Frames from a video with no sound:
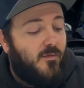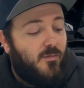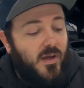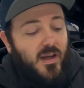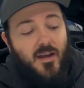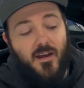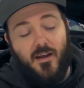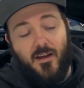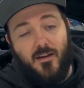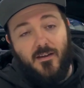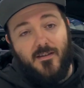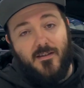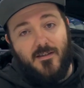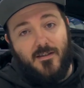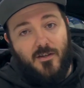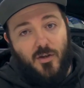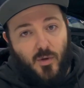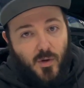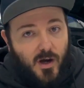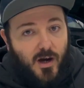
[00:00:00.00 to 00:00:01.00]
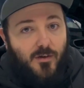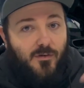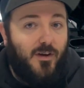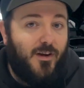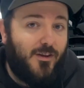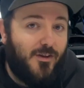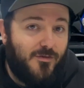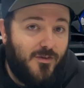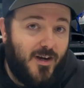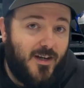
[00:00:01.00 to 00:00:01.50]
because you are
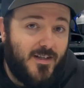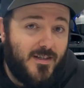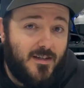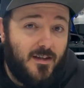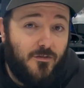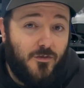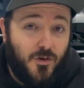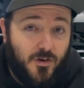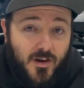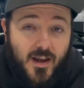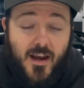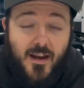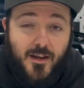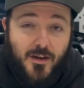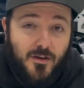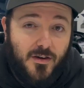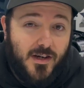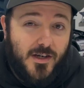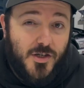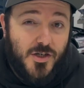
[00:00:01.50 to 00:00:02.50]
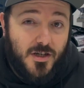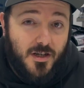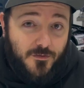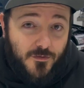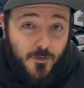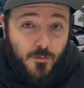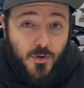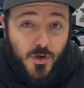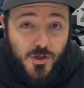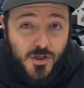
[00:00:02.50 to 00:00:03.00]
running the risk of grenading your engine
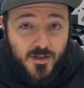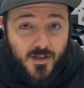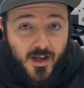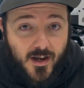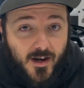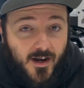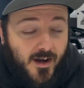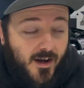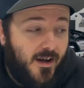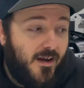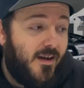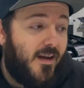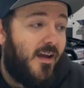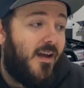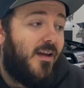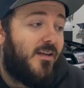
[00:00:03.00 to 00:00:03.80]
if you push it that high.